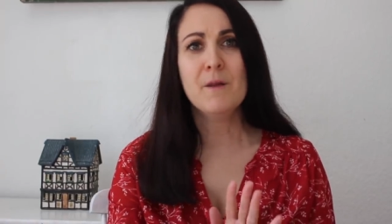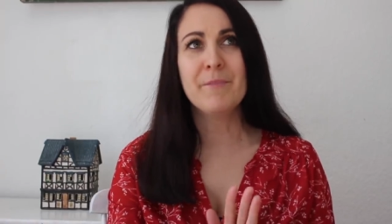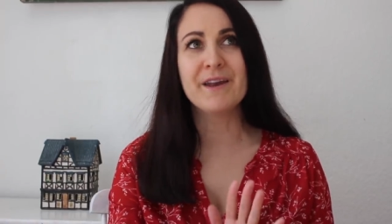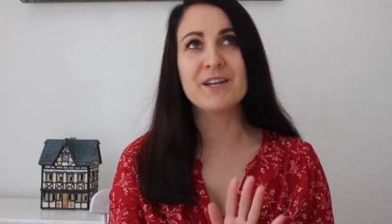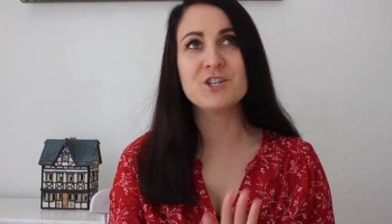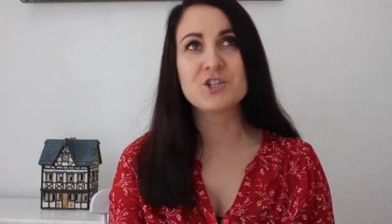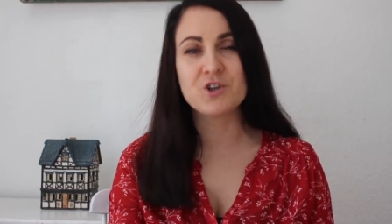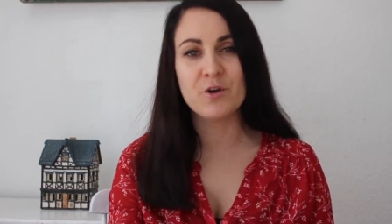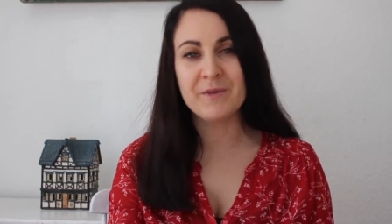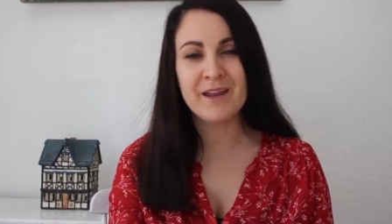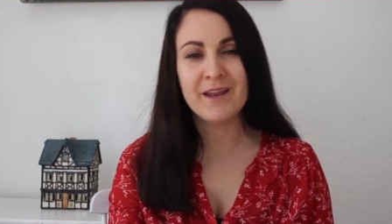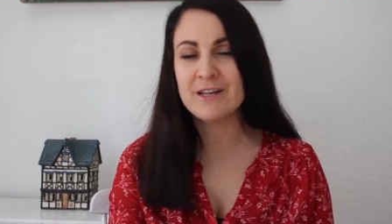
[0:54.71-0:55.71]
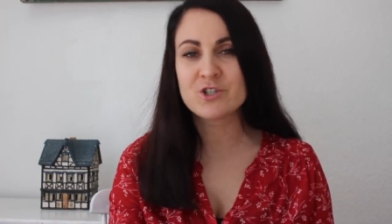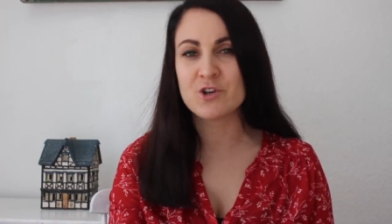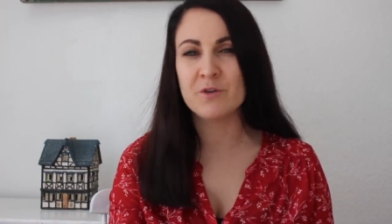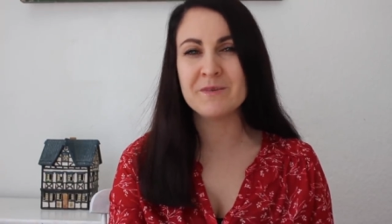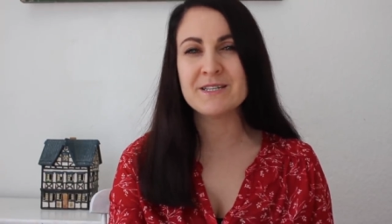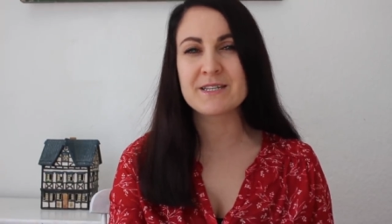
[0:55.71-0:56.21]
But in Germany,
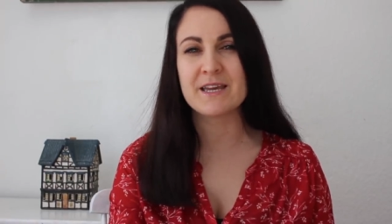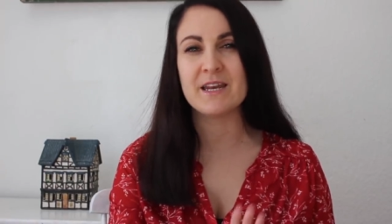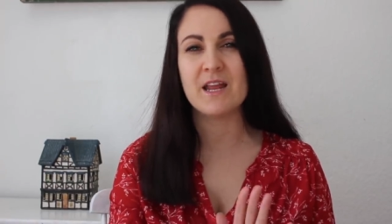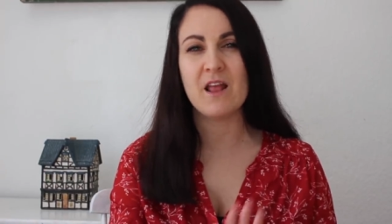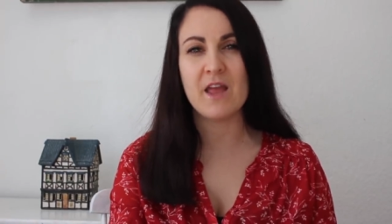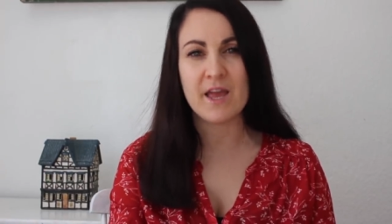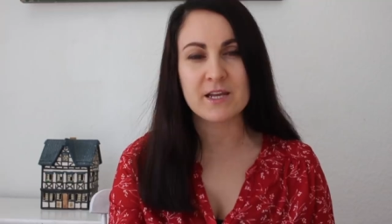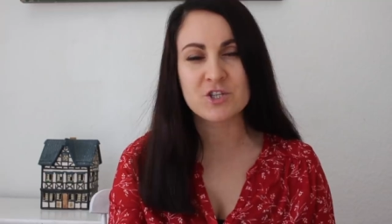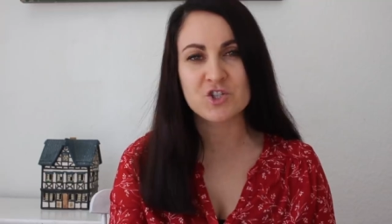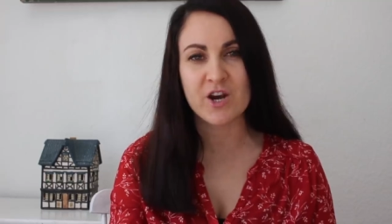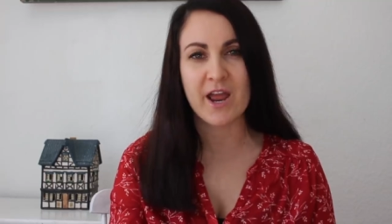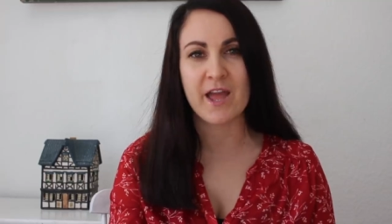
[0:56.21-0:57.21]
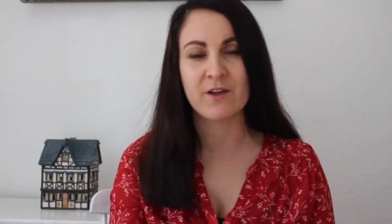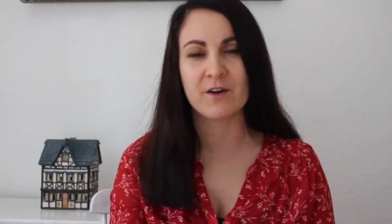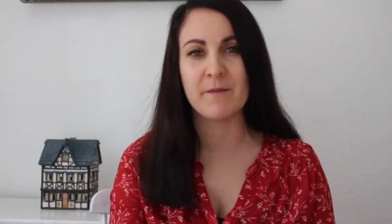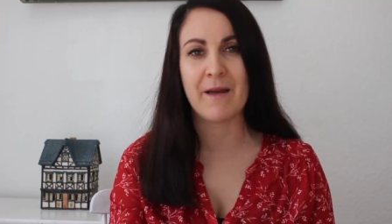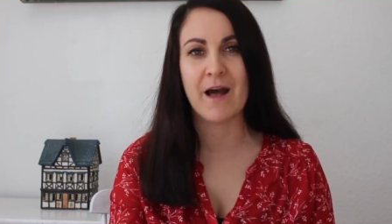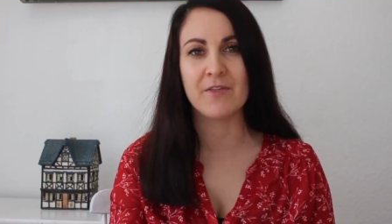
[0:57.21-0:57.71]
Germans get extra
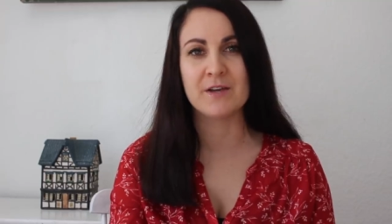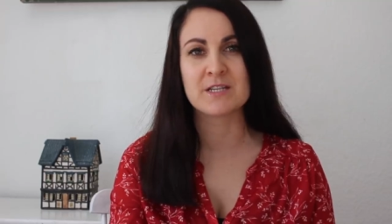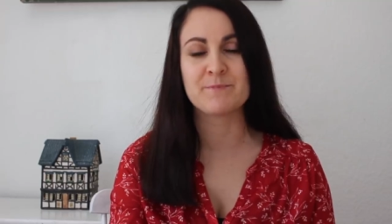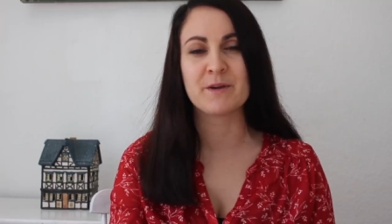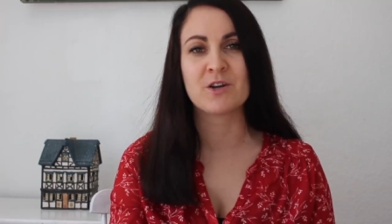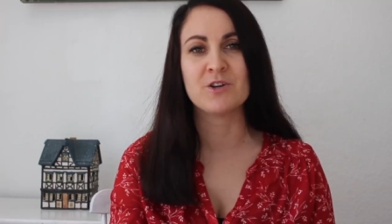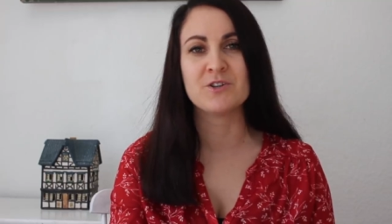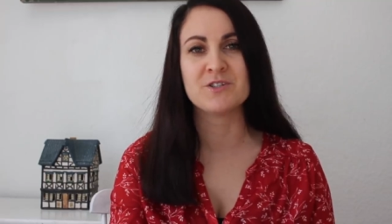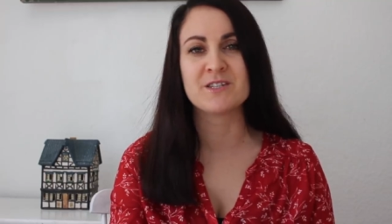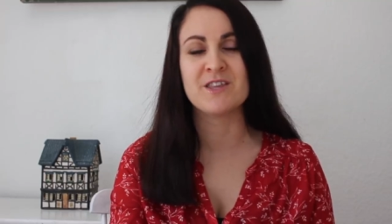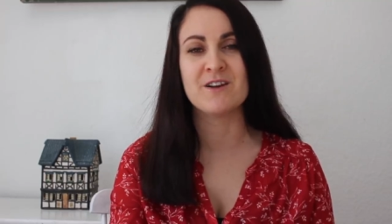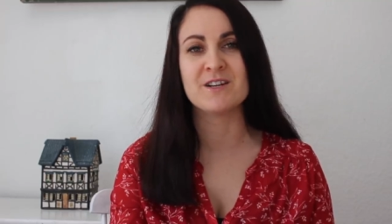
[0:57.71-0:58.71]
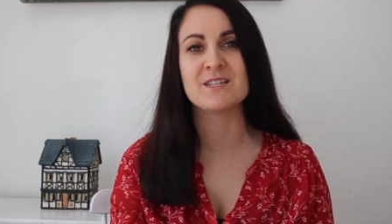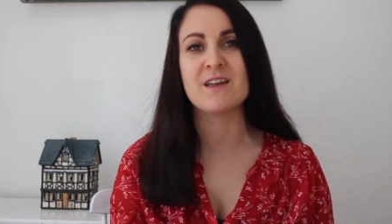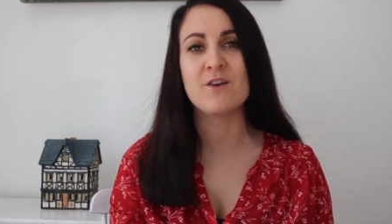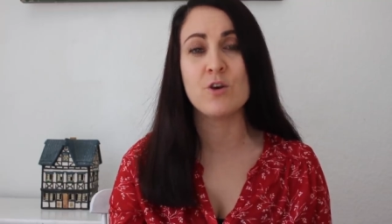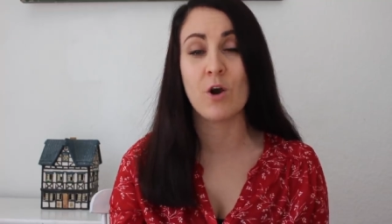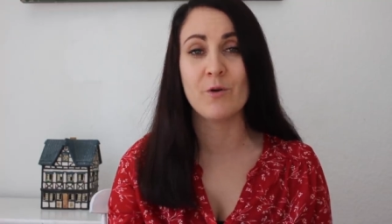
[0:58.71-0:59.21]
angry about this because there
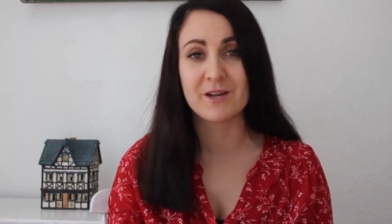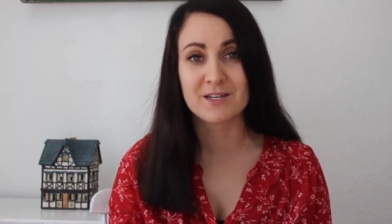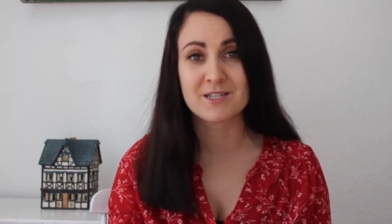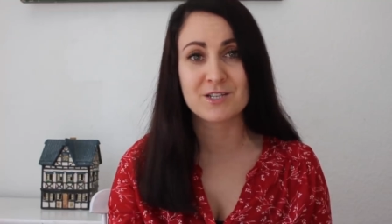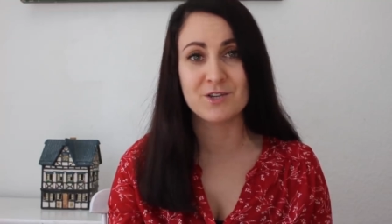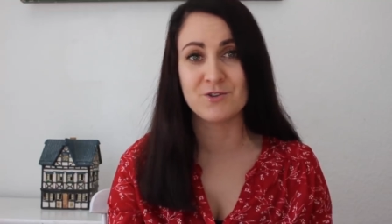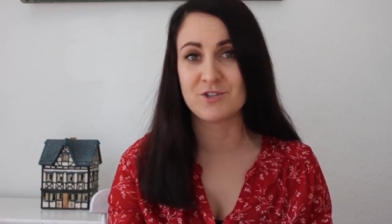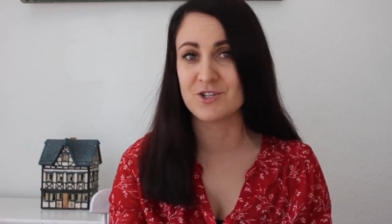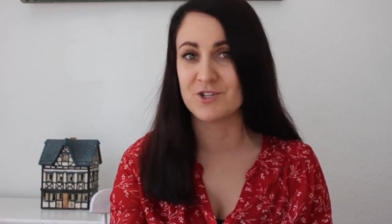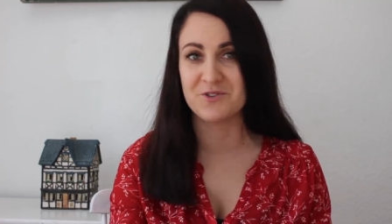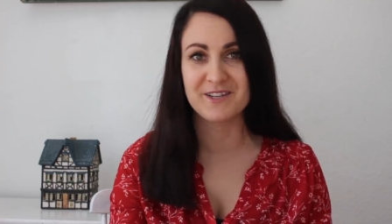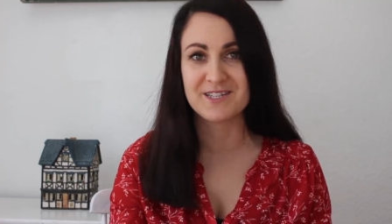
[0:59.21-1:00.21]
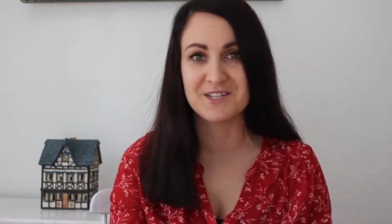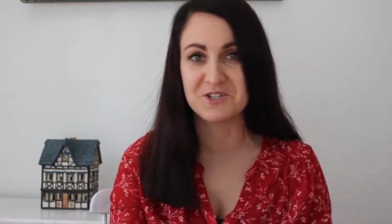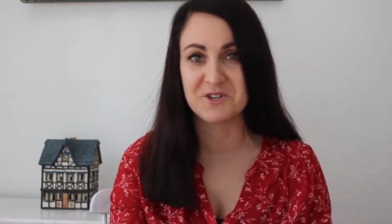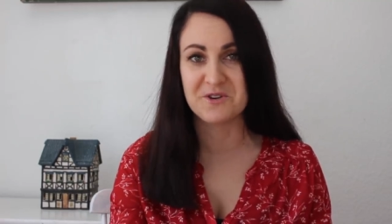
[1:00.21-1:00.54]
is no excuse to do this in